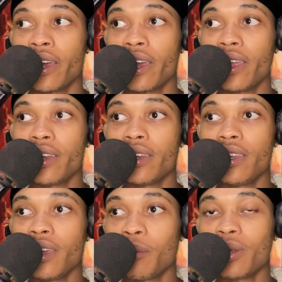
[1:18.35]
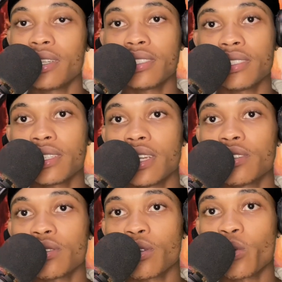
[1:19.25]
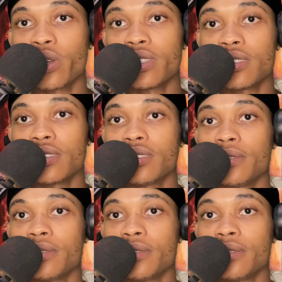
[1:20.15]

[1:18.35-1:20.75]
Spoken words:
And yeah, man, let's just get into the questions.